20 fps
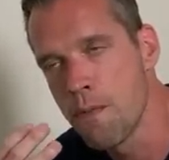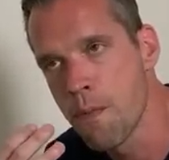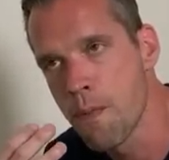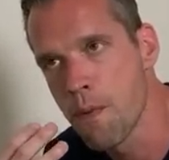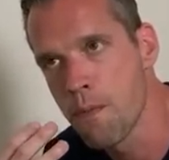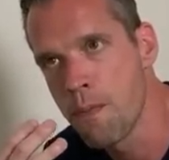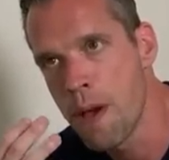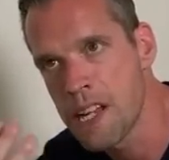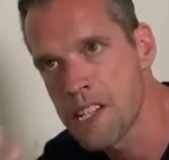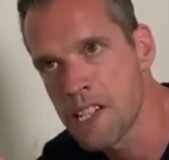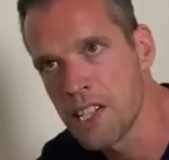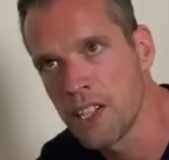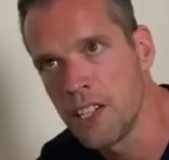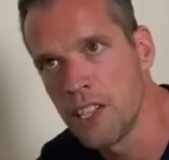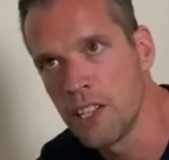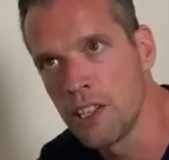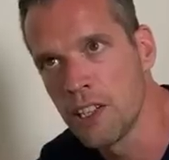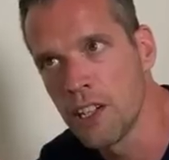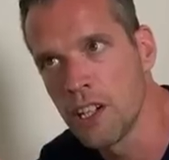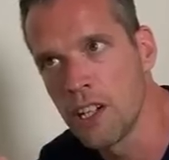
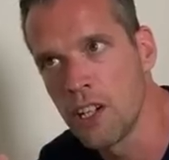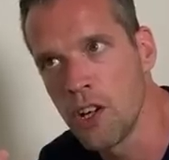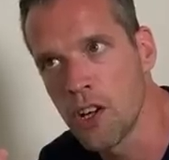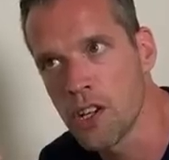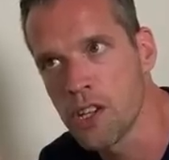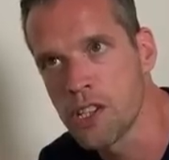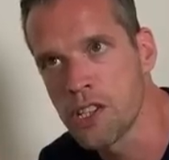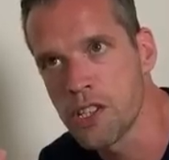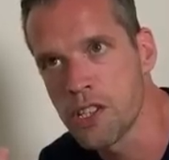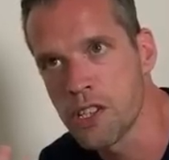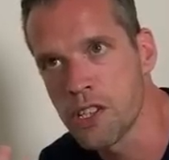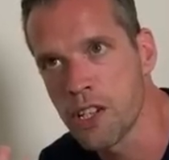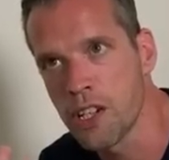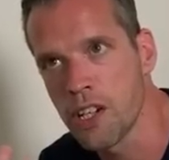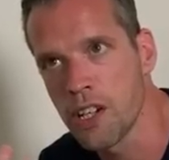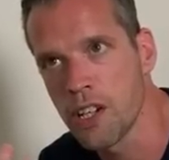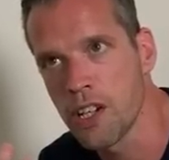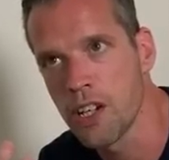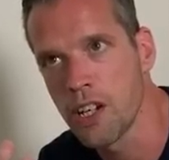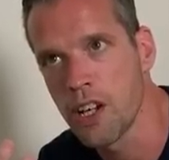Metal looks
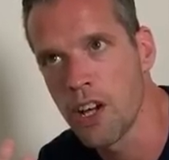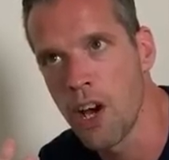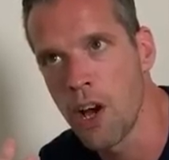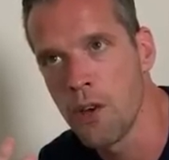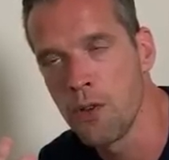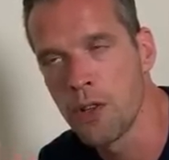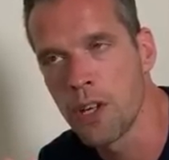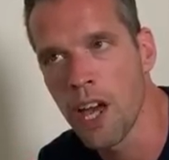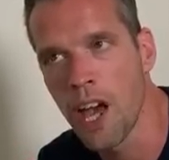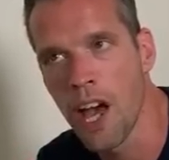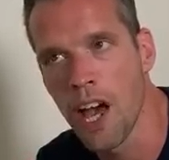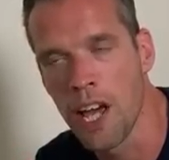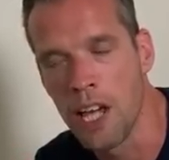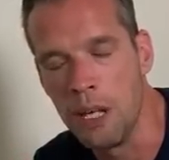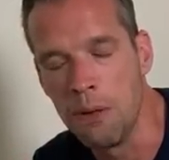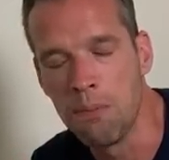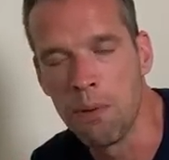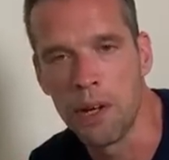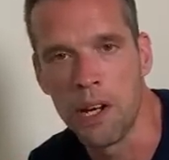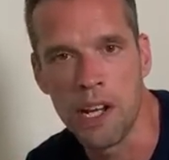
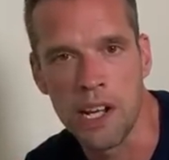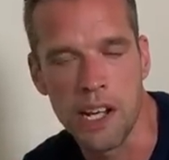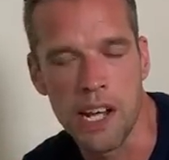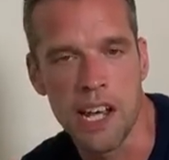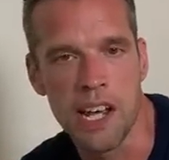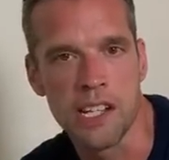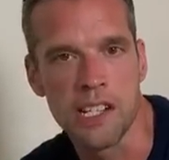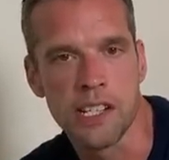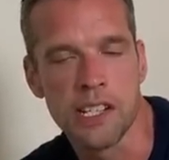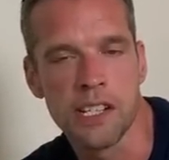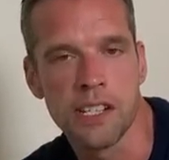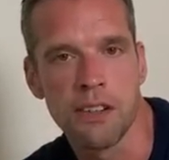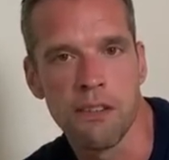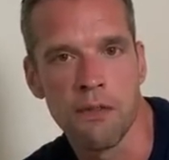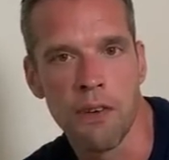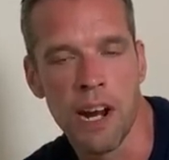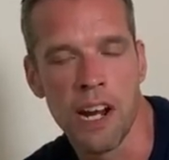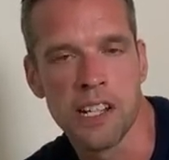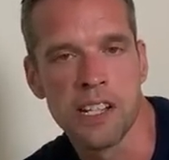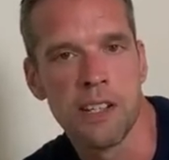okay, but it is
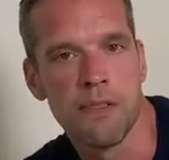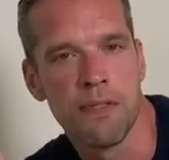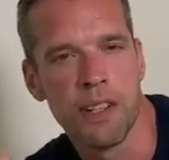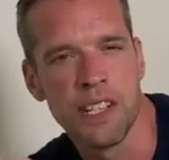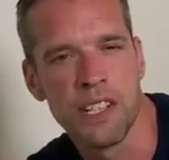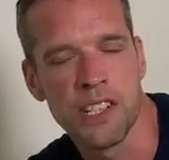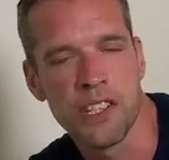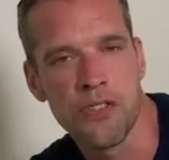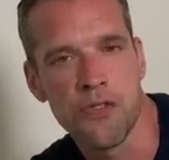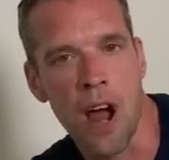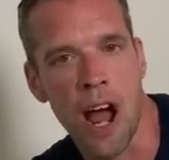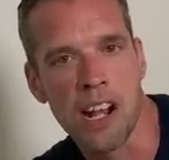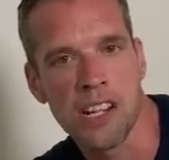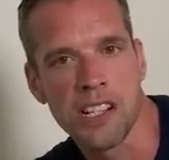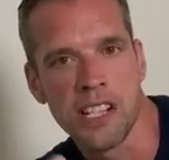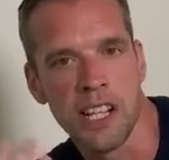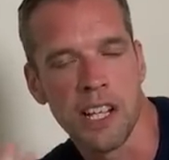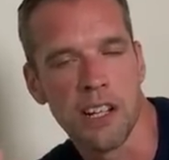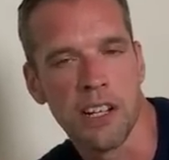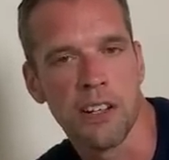relatively
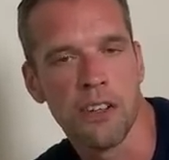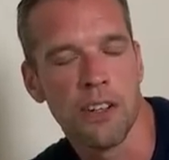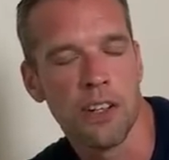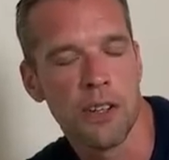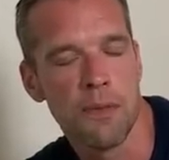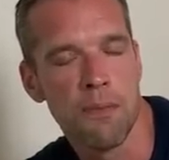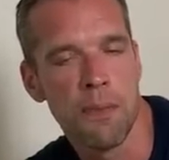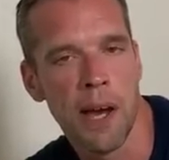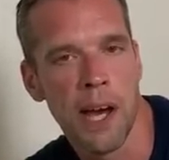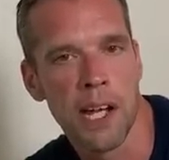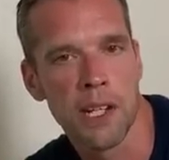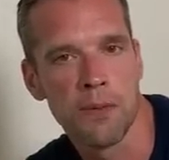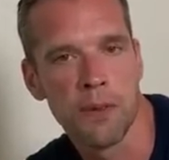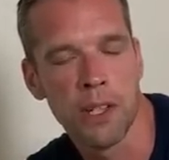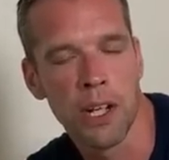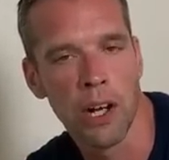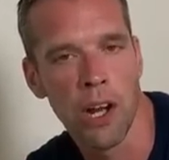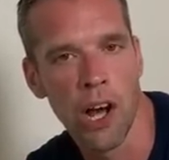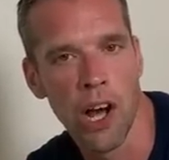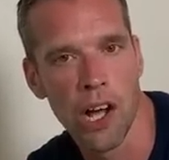distracting compared with
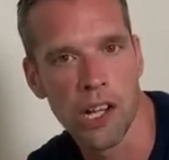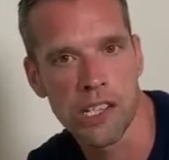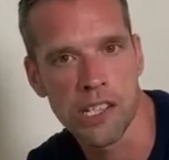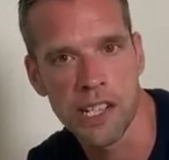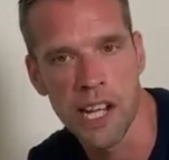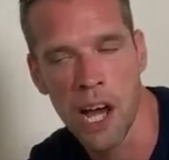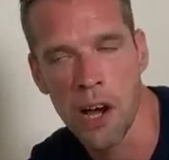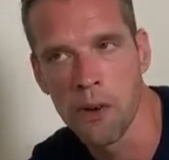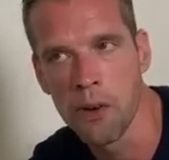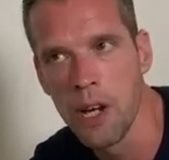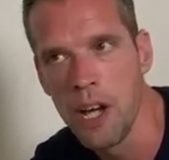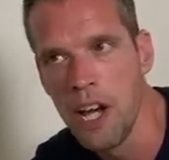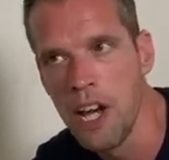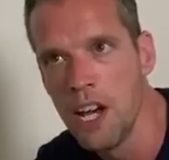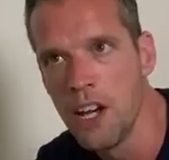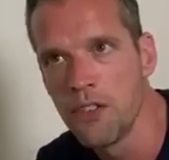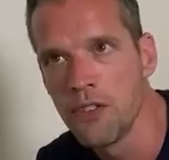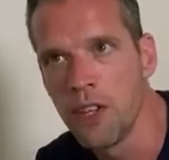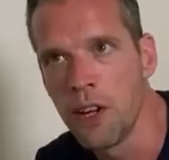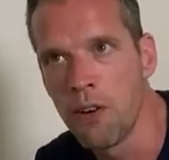glass. Now,
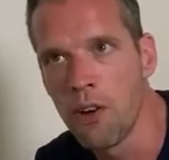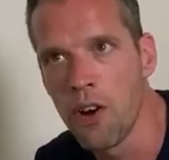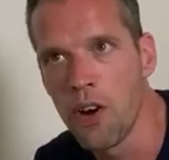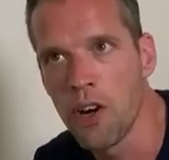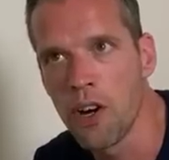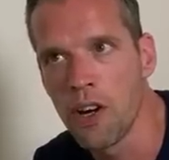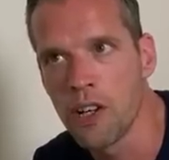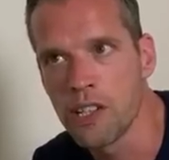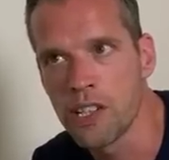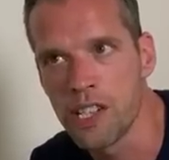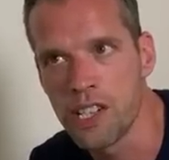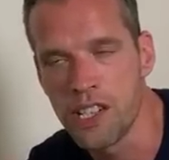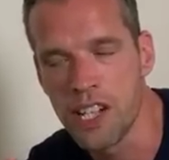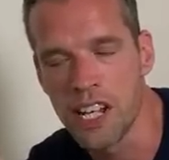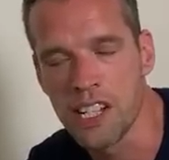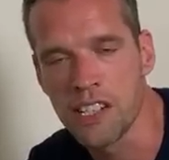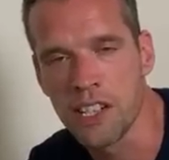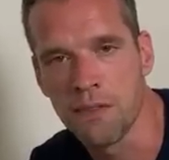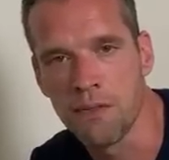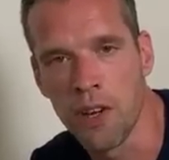there are
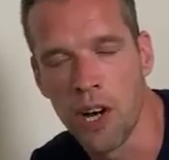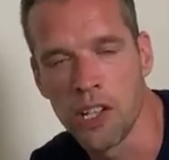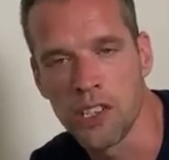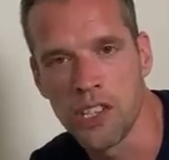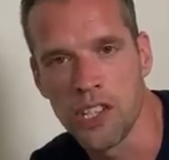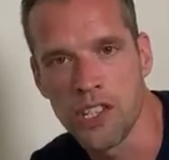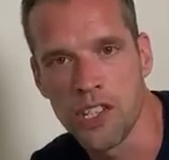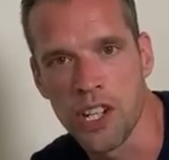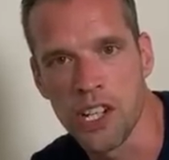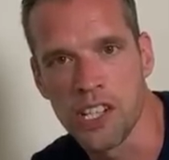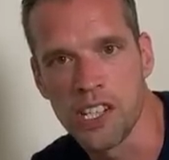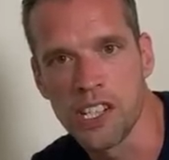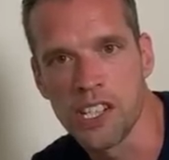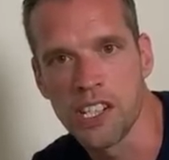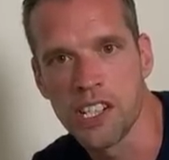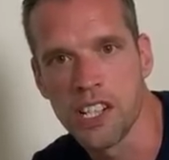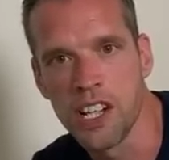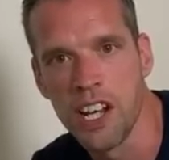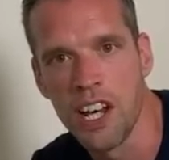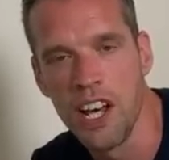distinct
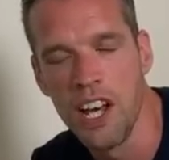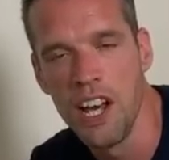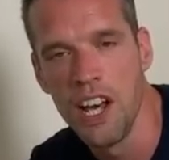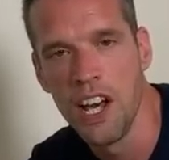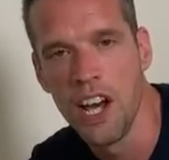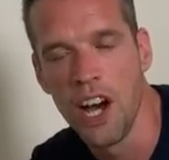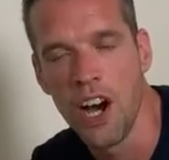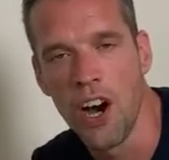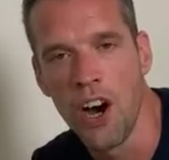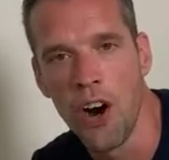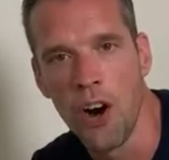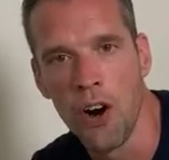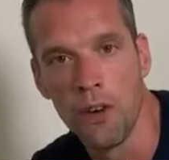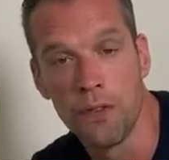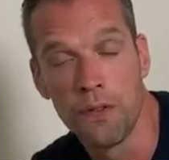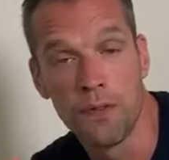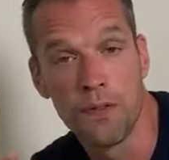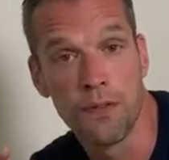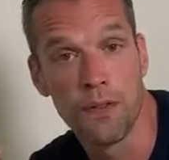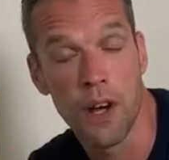advantages
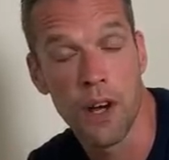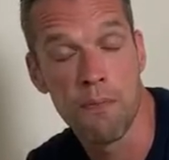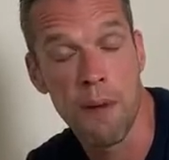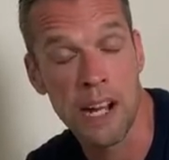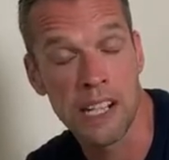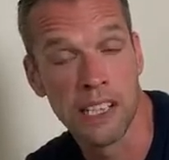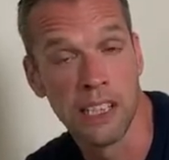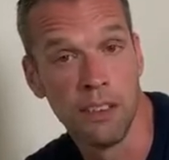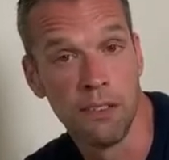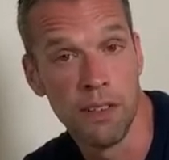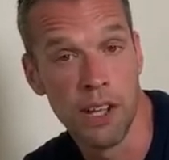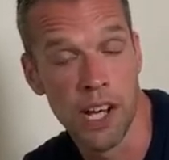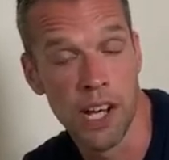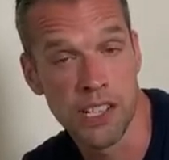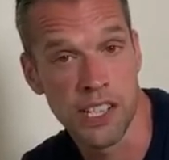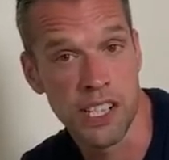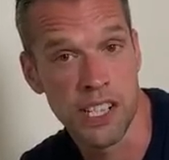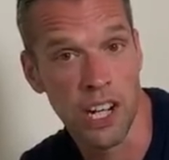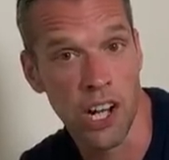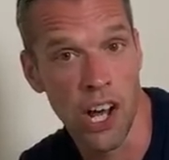of metal
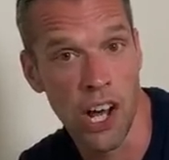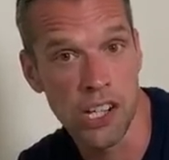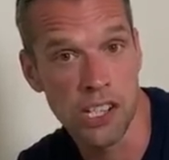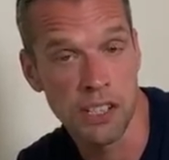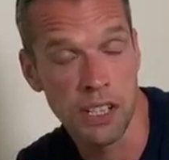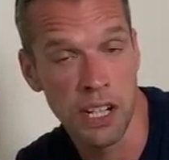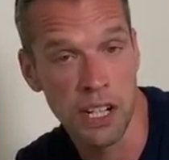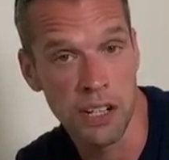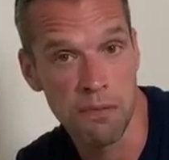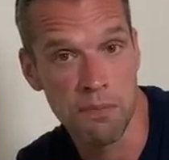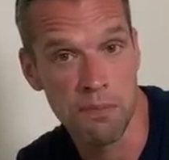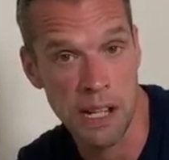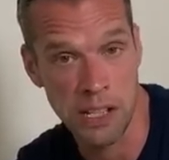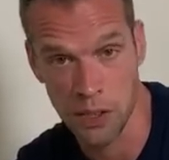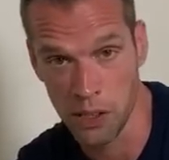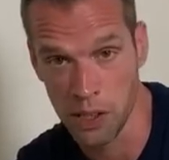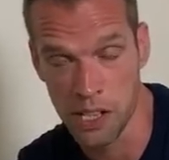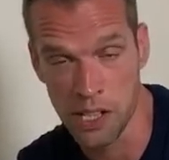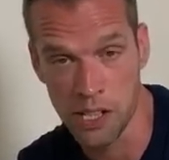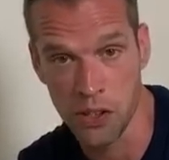versus glass.
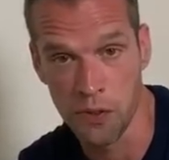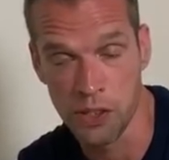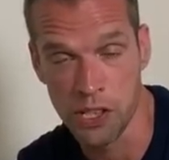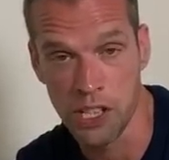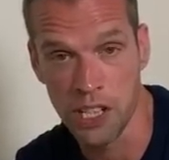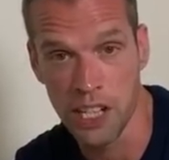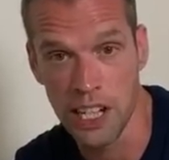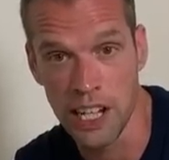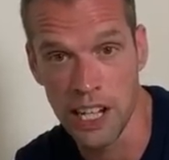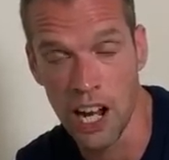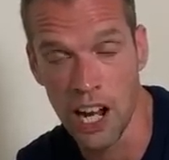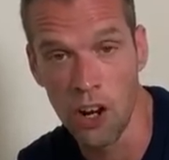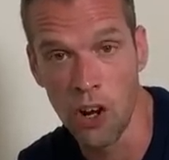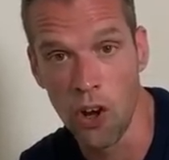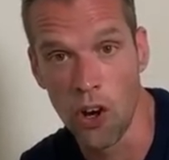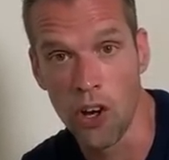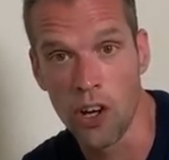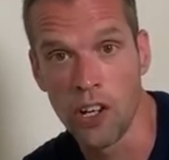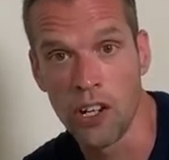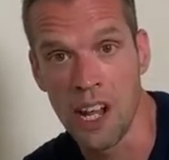Metal is obviously a
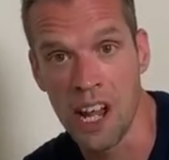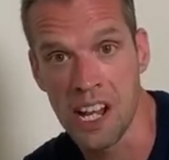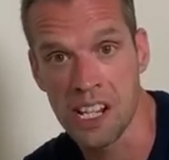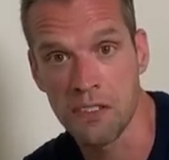lot less